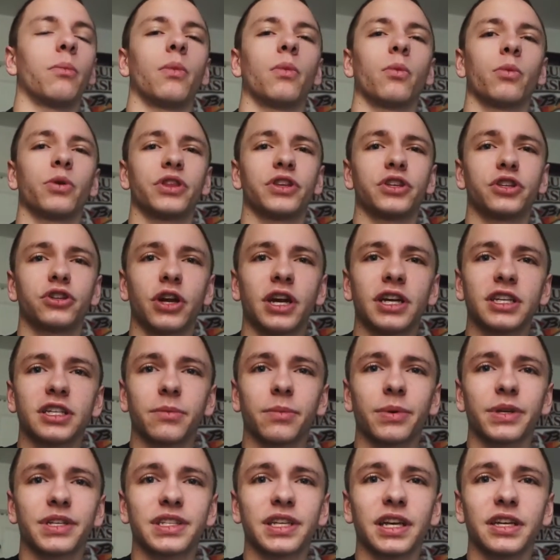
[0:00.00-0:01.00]
With the
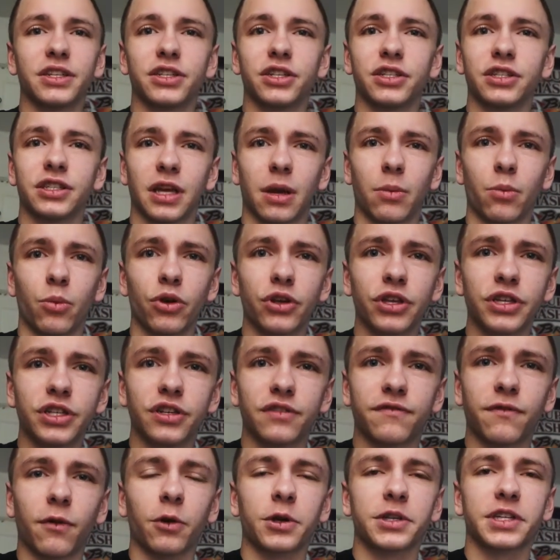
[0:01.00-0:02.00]
tricep extensions, I'm really
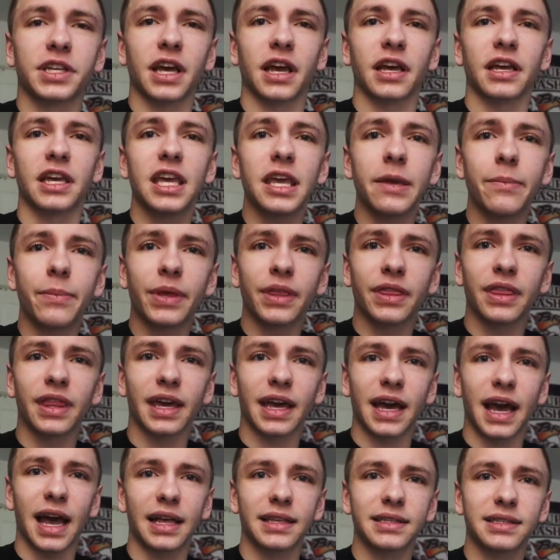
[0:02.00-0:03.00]
just focusing on keeping the
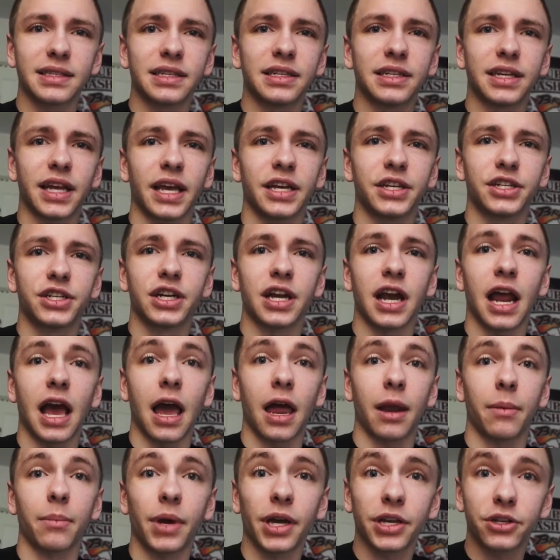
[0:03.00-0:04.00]
constant tension
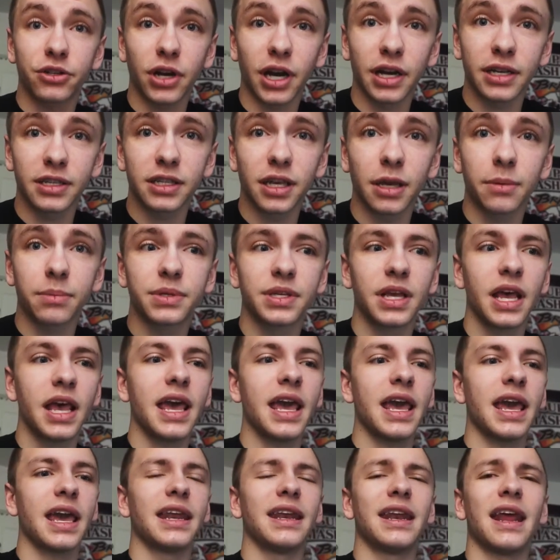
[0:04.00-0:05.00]
on my triceps
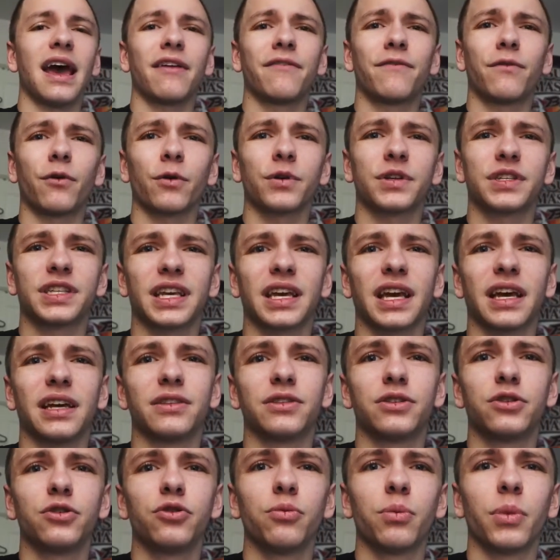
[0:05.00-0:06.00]
and not focusing
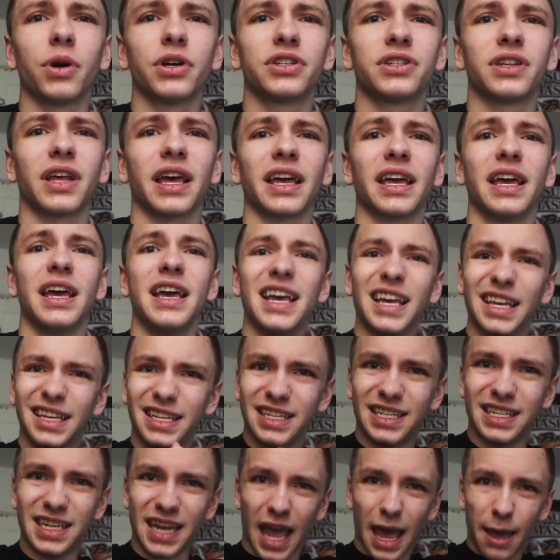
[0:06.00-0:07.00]
on too much like
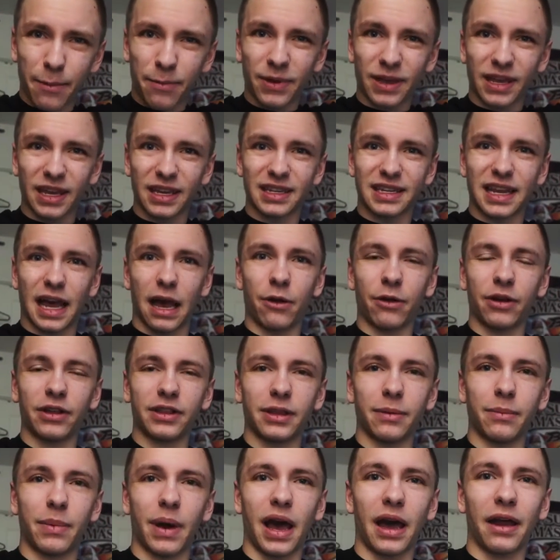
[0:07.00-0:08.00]
snapping it down at
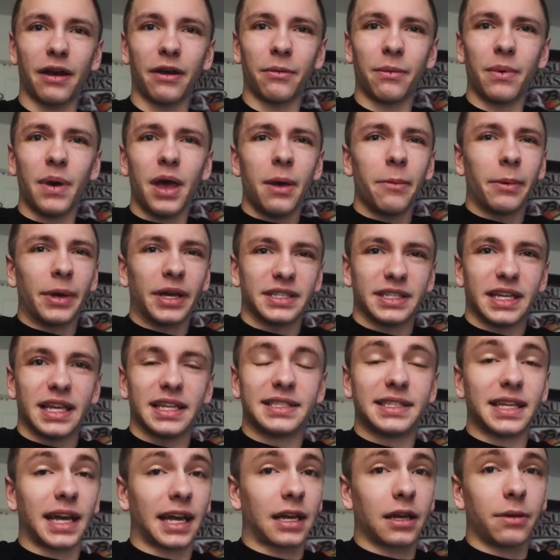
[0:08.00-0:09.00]
the bottom, because
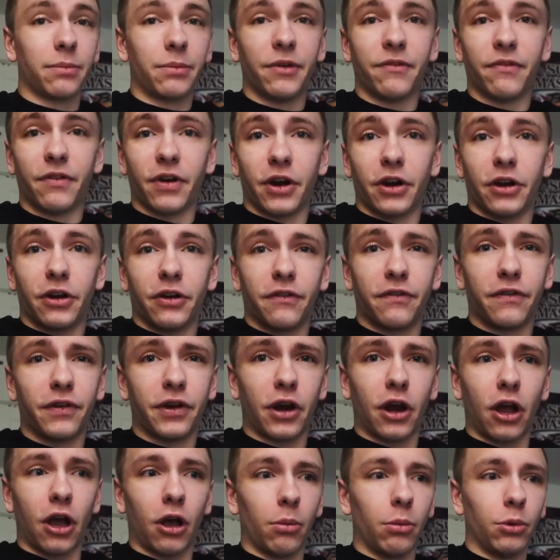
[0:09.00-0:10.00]
that's not going to be very good for
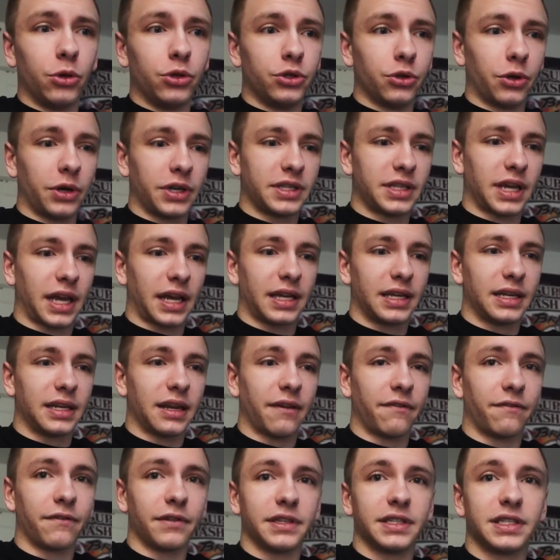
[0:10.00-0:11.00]
your elbow joints, I can
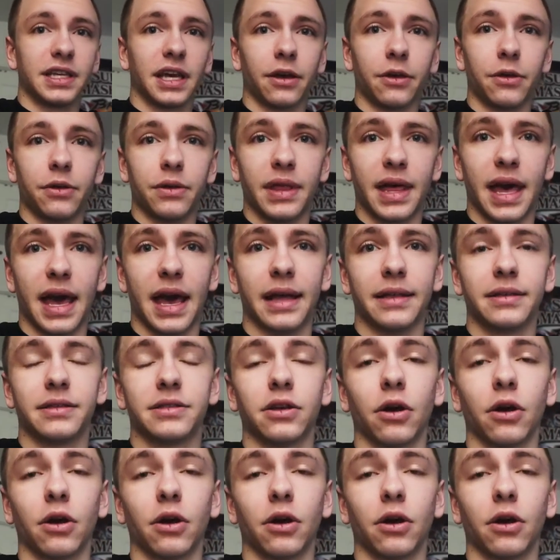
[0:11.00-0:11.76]
definitely tell you that.